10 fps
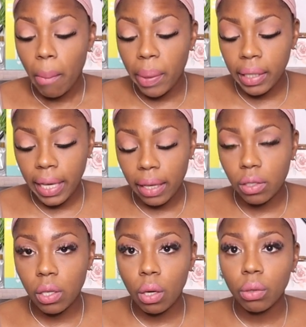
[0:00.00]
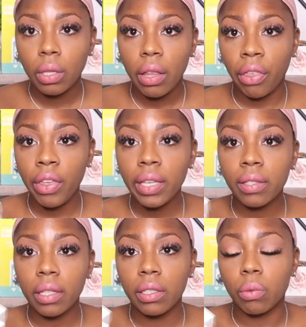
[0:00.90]
But yeah, so
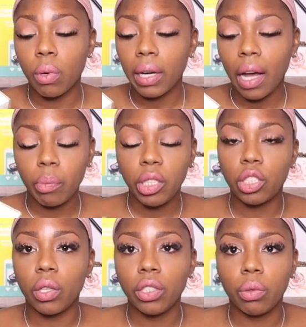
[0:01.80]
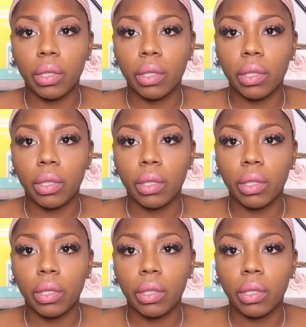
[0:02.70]
this is what I'll be showing you.